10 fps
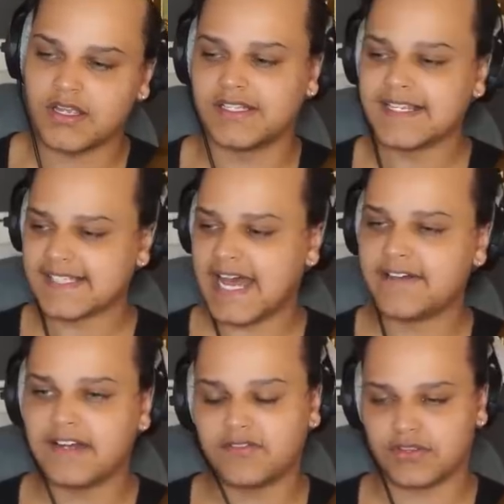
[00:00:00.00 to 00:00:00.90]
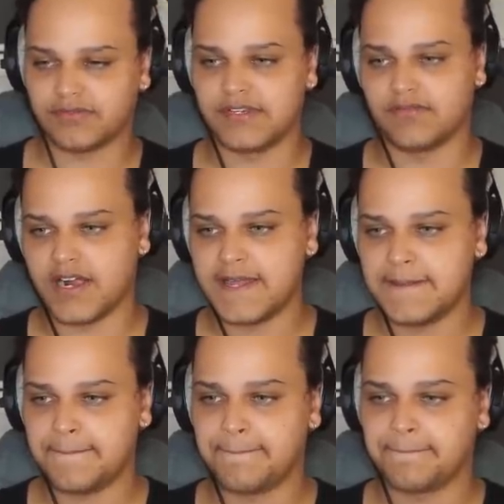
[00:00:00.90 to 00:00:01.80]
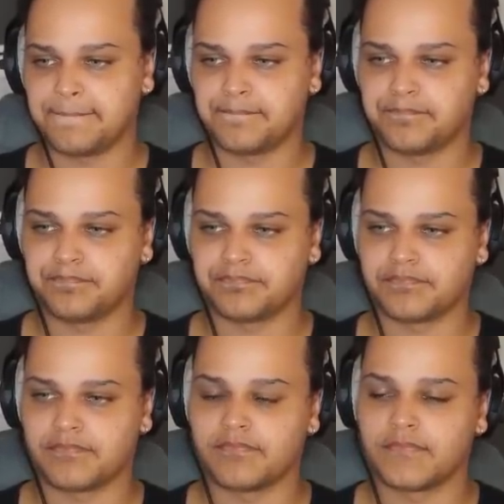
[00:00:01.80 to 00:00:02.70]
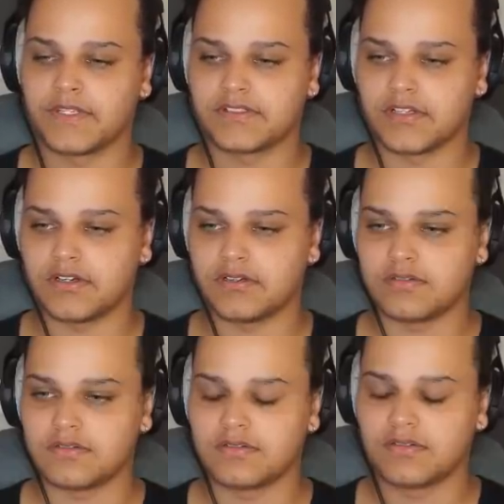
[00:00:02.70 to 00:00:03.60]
Let's say I have level 3, right? So